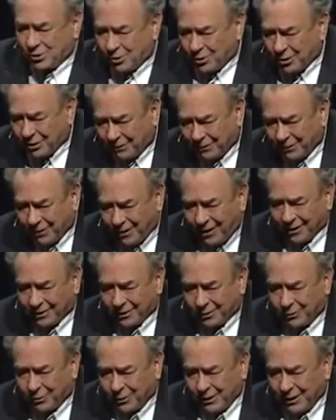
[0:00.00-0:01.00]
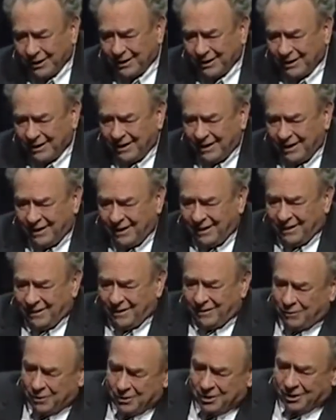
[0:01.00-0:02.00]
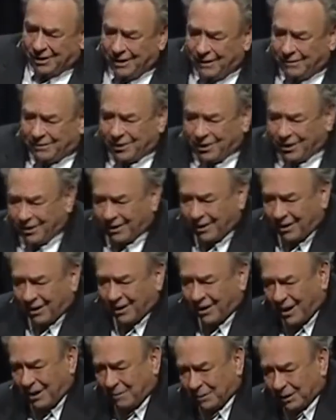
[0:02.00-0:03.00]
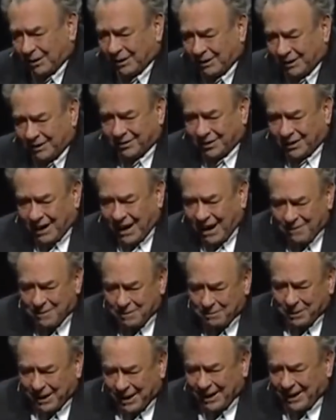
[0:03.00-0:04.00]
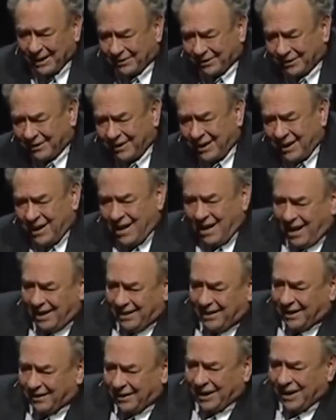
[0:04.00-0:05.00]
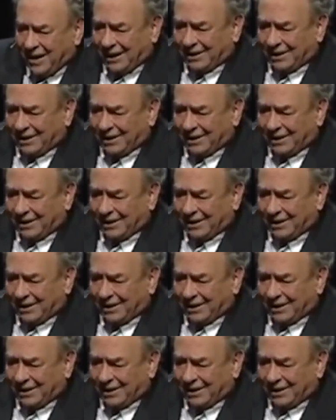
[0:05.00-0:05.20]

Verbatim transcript: school of philosophy, which leaves certain anomalies that haven't been answered until the